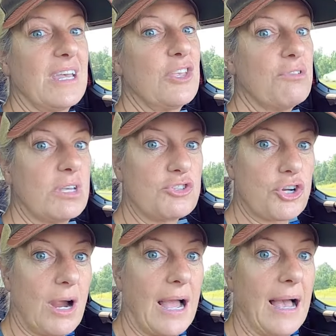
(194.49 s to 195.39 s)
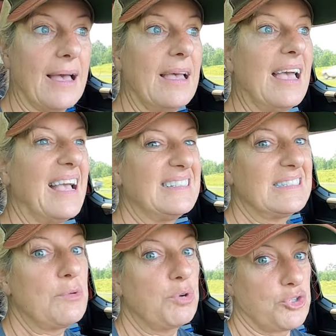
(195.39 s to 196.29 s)
that you can try and
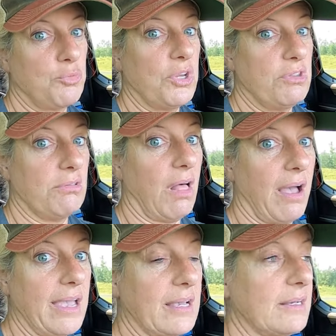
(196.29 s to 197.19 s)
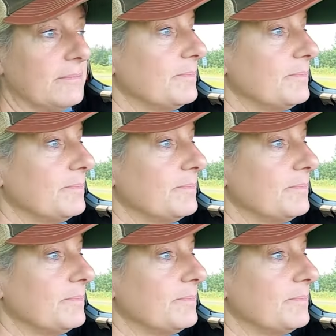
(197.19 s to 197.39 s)
see which one you like.